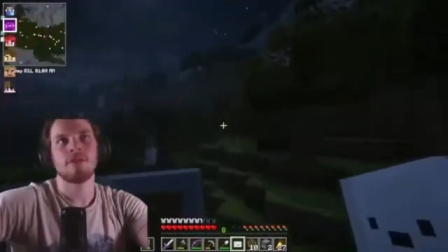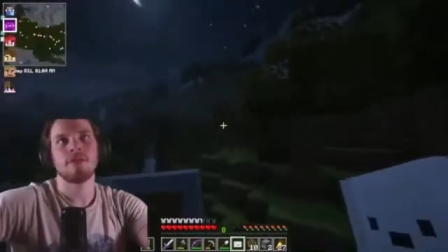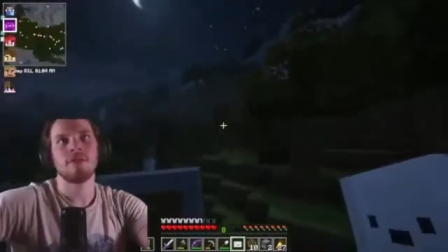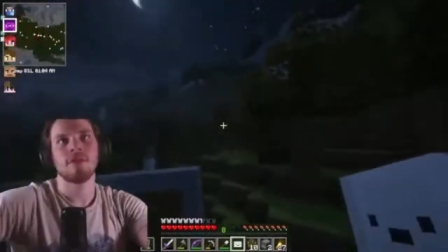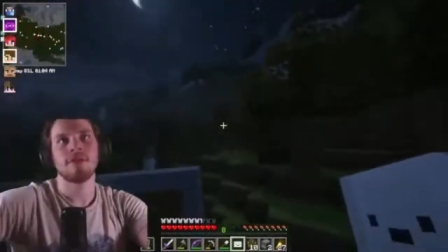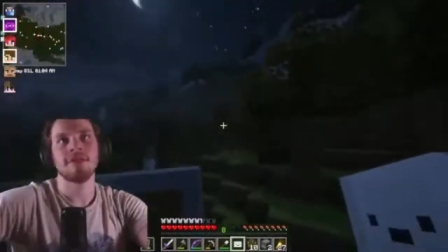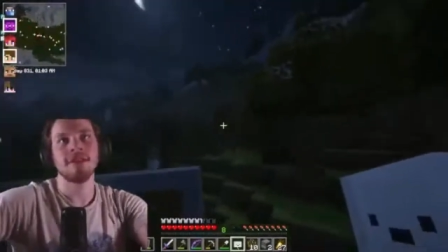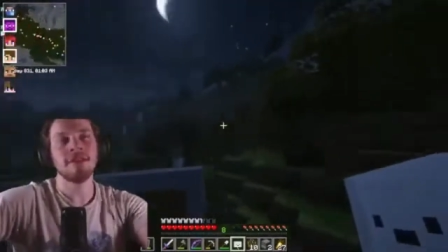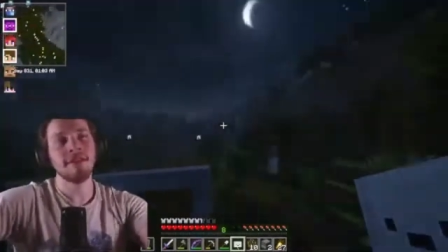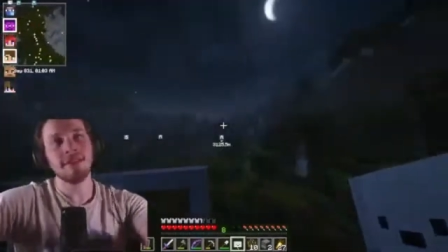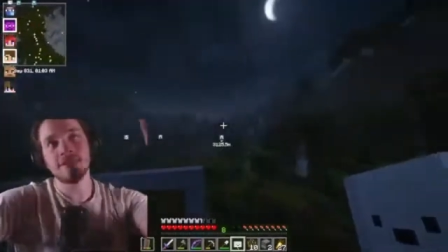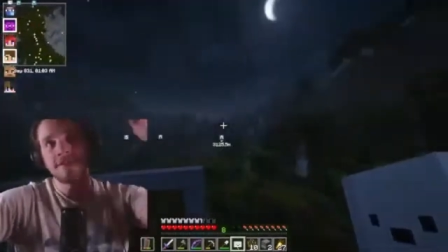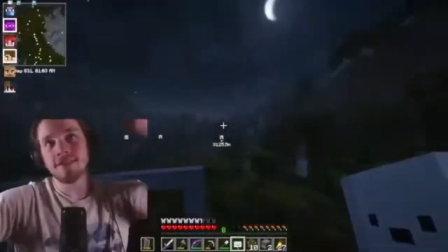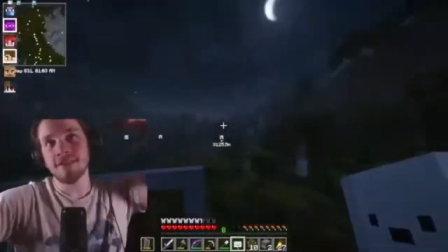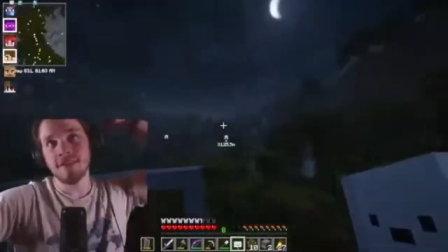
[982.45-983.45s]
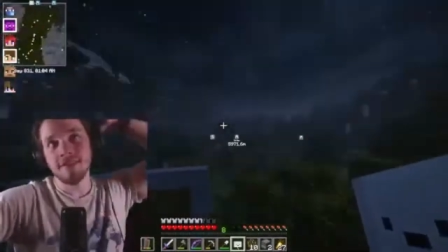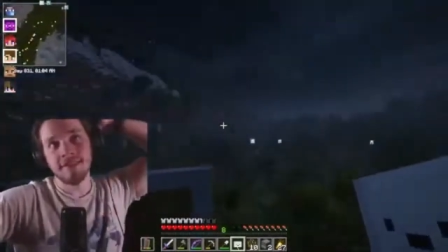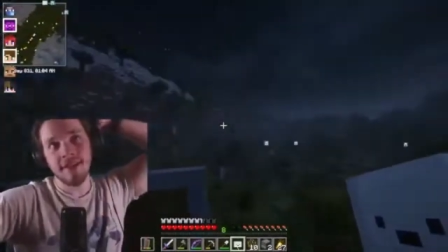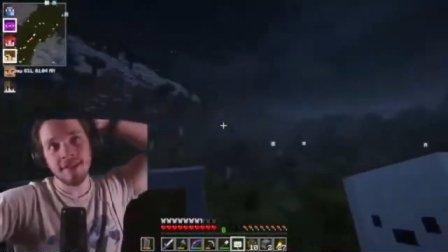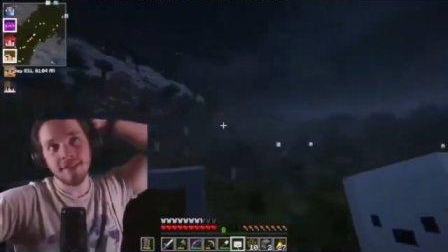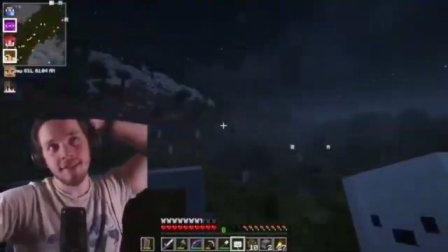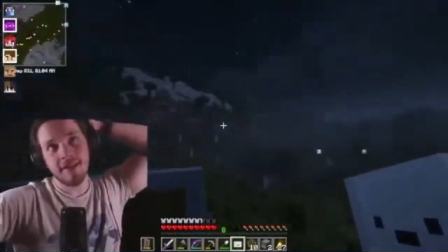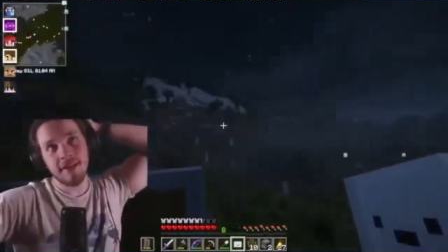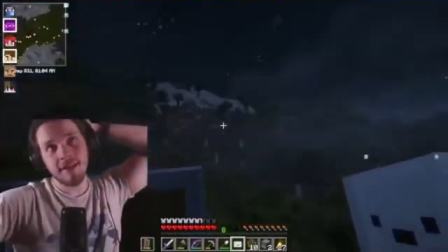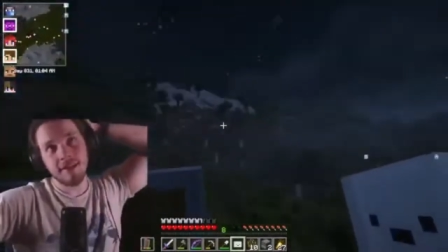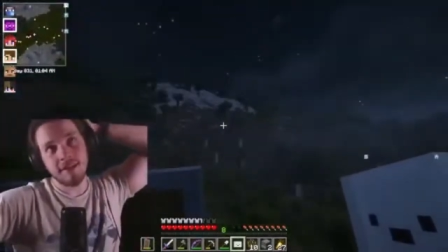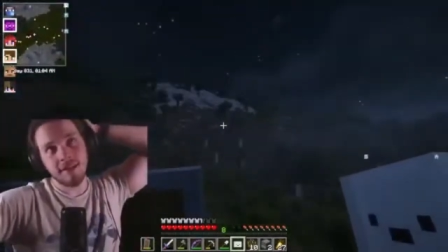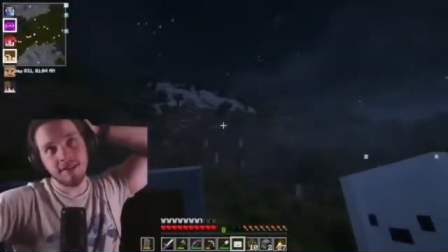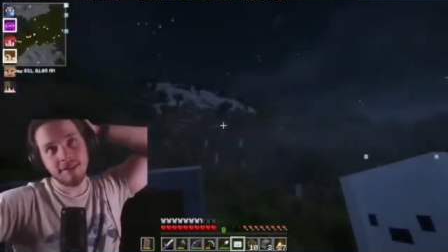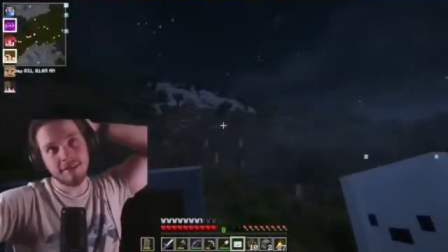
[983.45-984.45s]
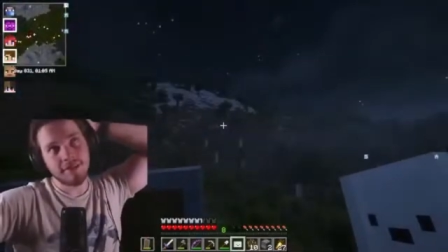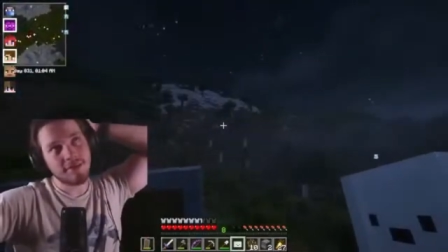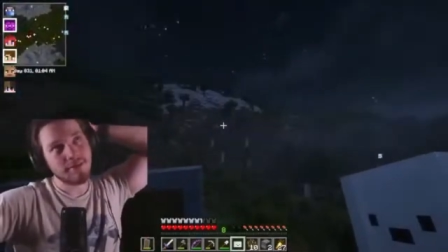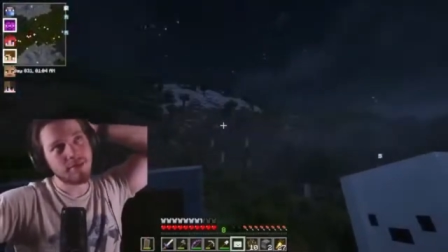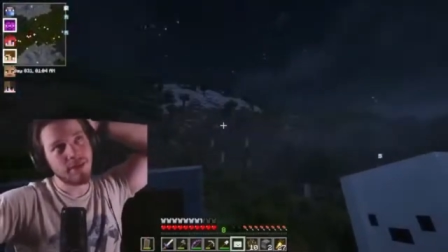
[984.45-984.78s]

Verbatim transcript: Because I think this is, this is actually kind of nice.